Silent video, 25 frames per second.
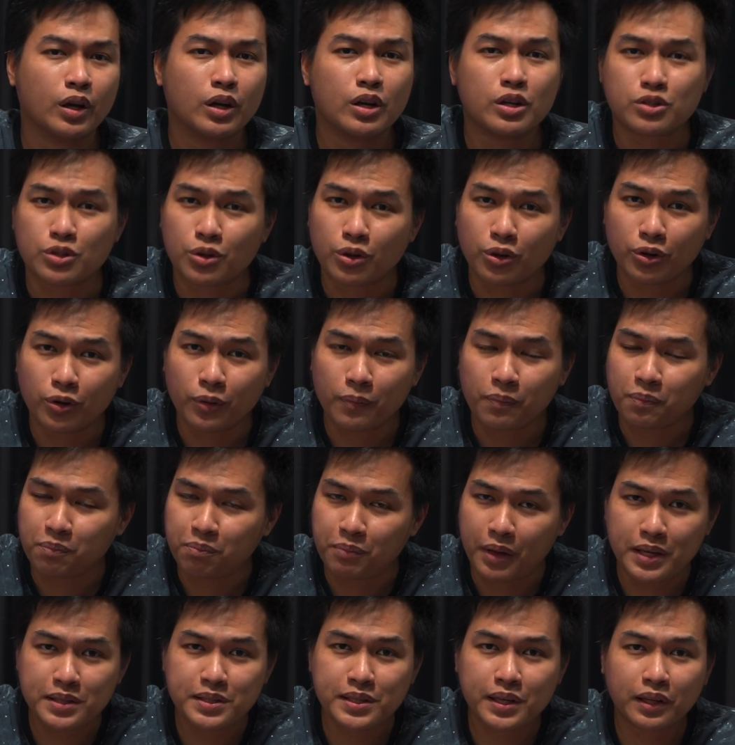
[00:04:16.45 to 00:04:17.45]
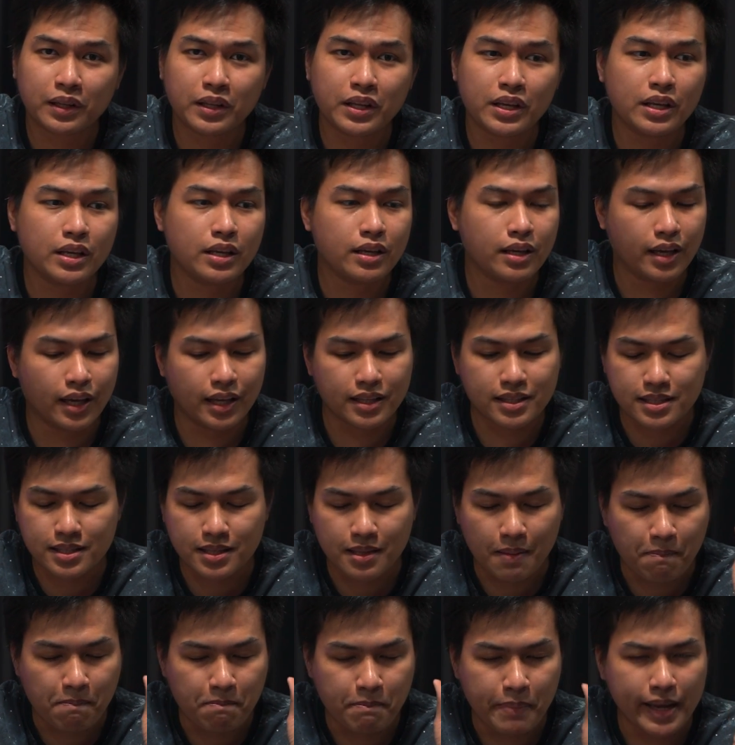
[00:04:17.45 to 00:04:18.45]
So basically, it's
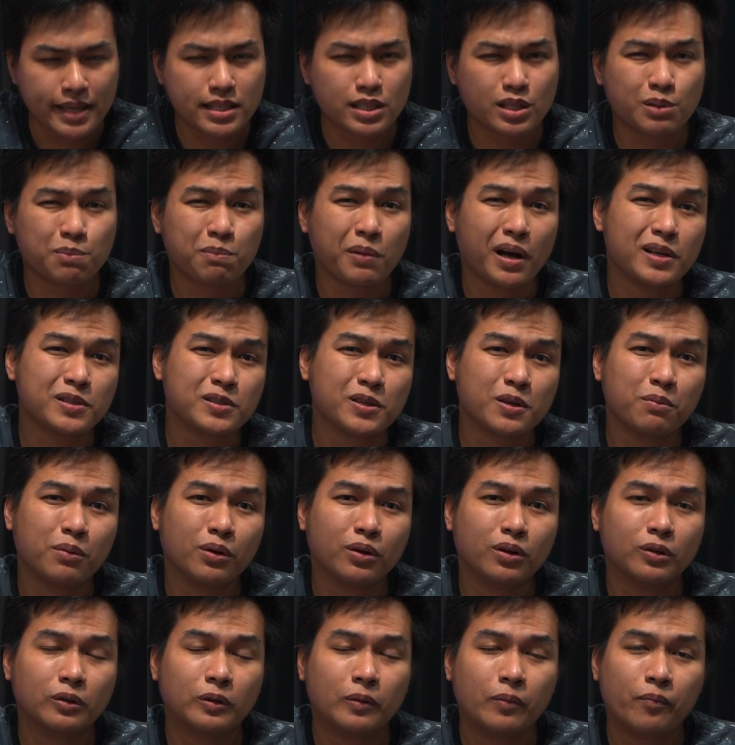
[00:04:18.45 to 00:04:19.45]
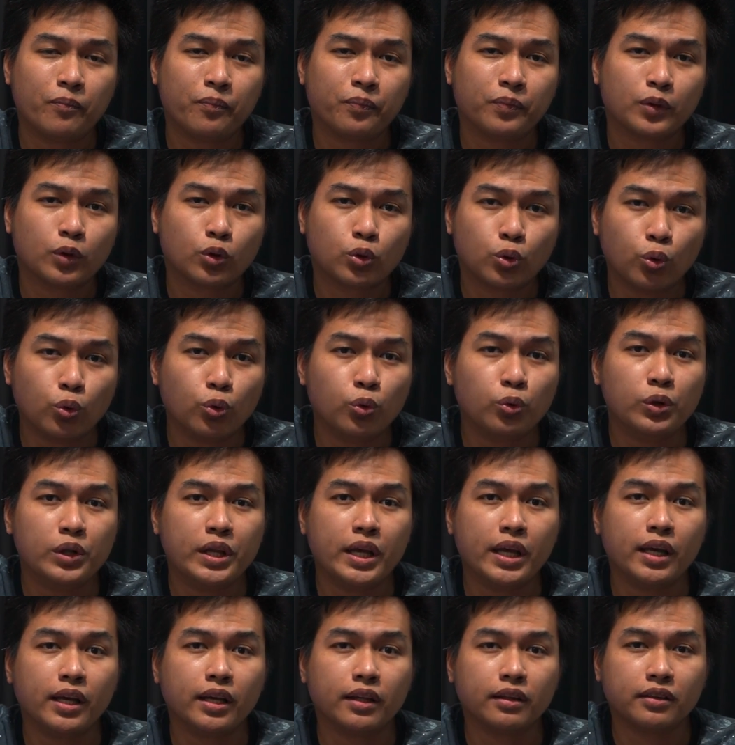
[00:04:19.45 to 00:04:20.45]
the best possible
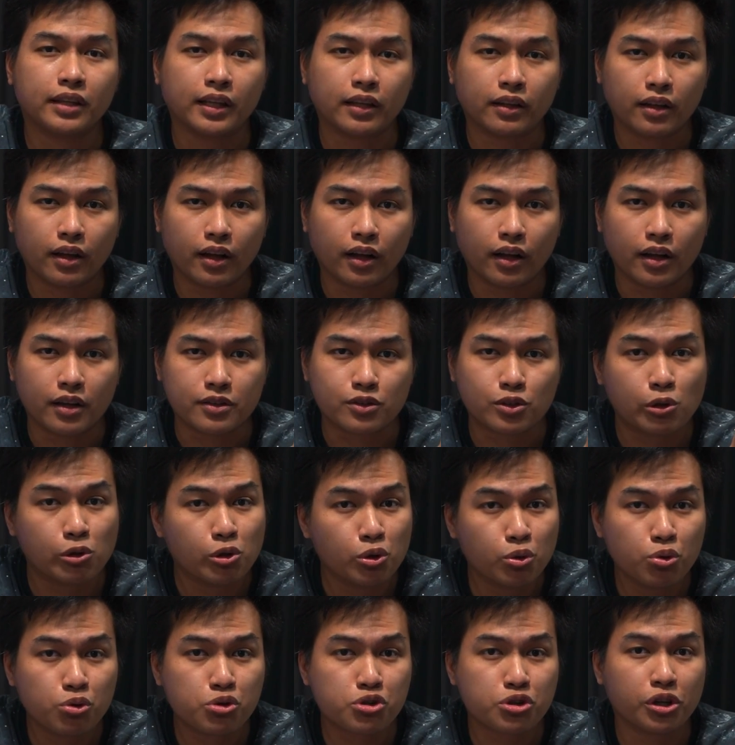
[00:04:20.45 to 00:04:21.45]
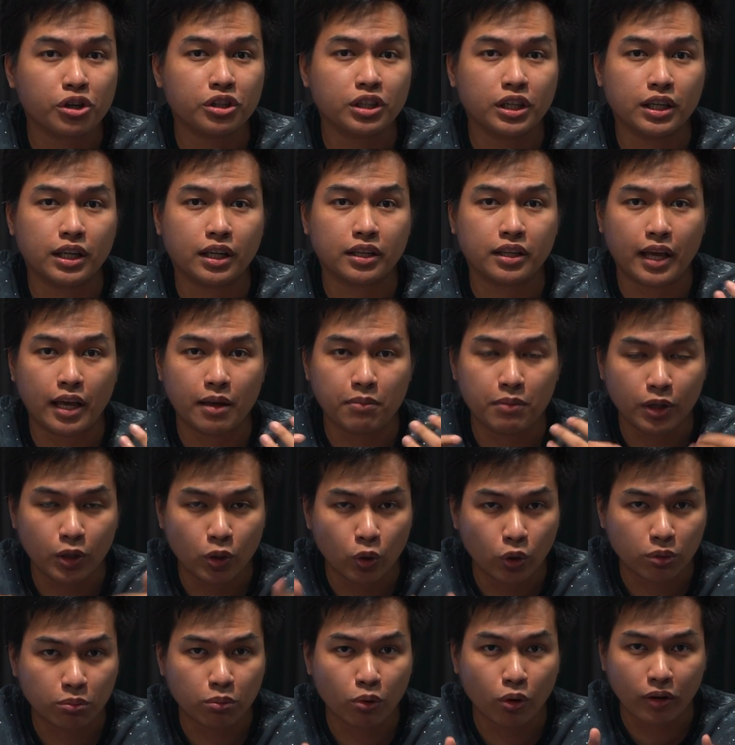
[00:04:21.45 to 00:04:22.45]
cooling solution in a gaming
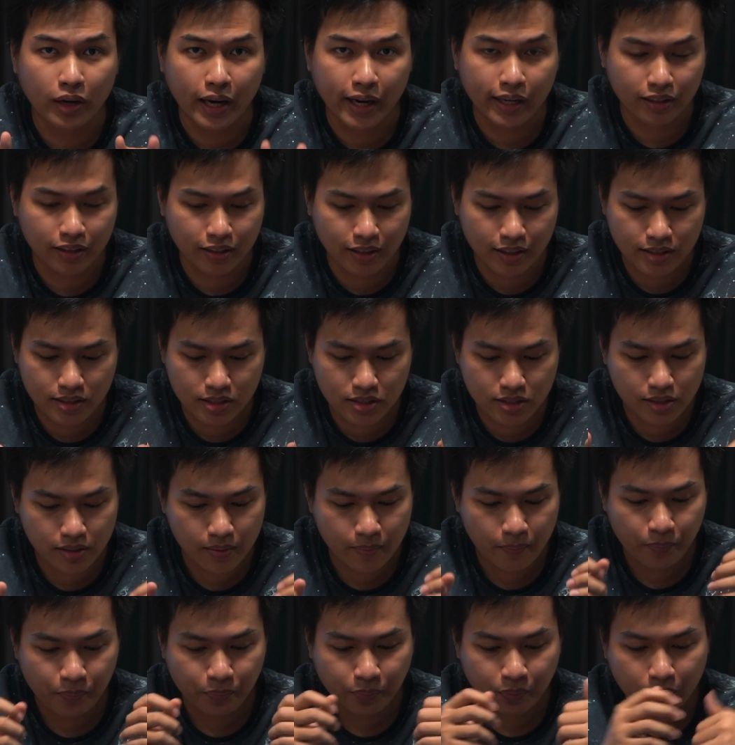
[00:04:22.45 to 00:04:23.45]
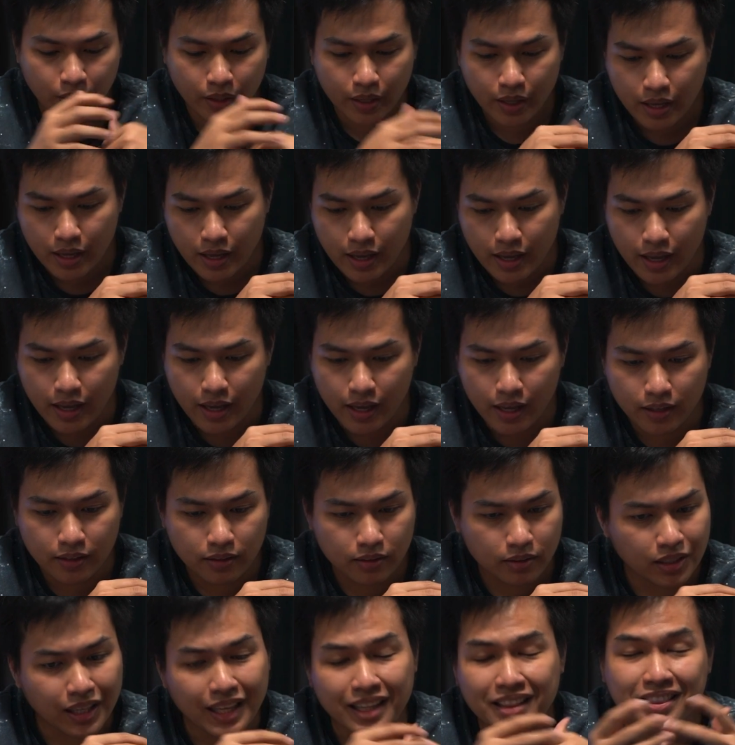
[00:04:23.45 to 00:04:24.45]
notebook like this,
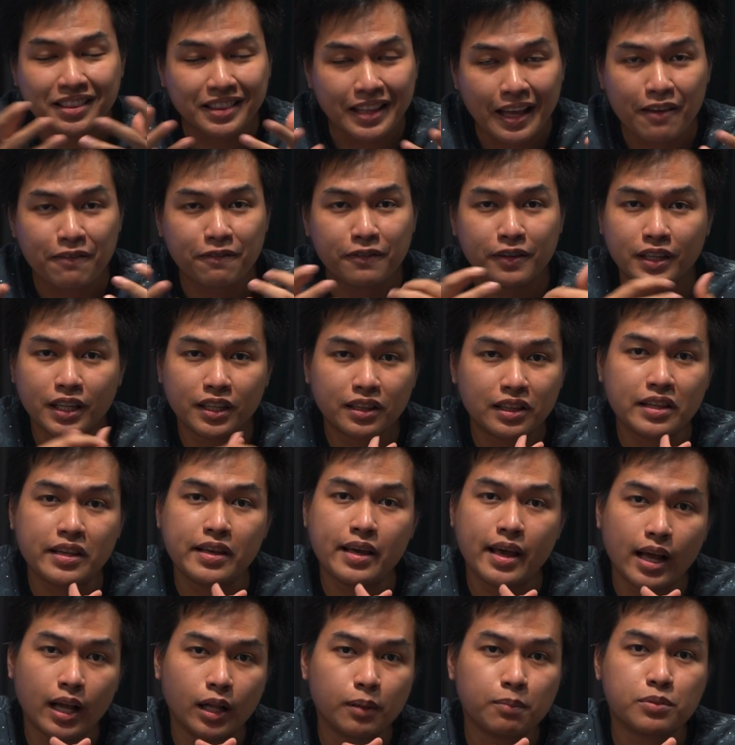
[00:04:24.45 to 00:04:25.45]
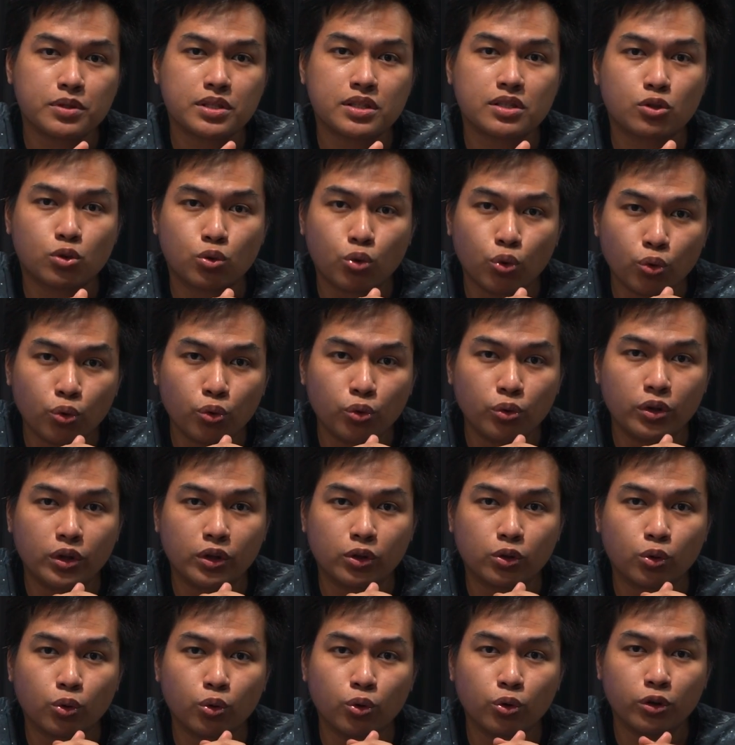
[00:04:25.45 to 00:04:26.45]
and it definitely helps cool
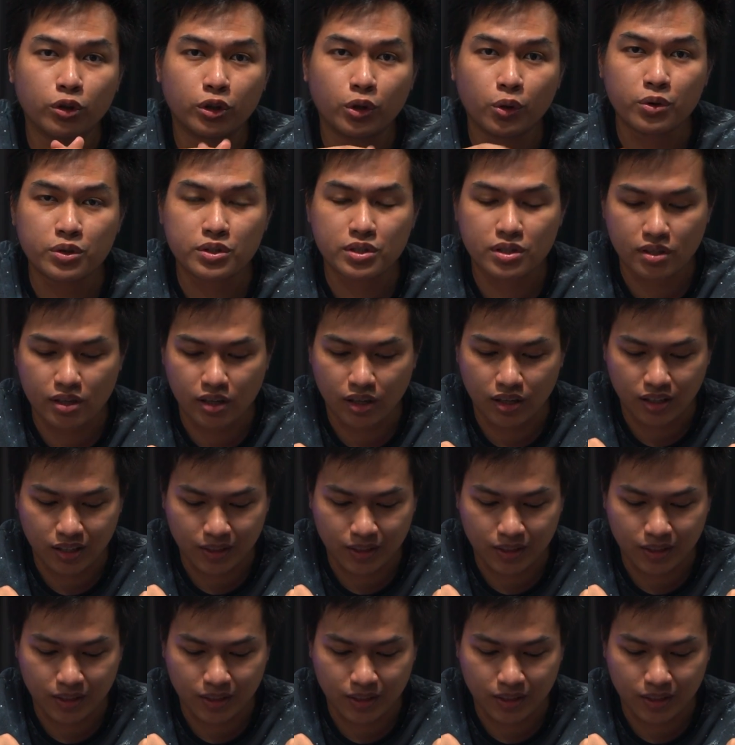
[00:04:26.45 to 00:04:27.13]
those